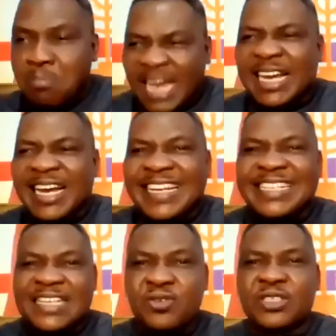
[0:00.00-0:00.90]
make a
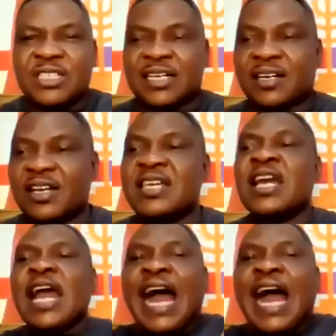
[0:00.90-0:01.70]
new decree,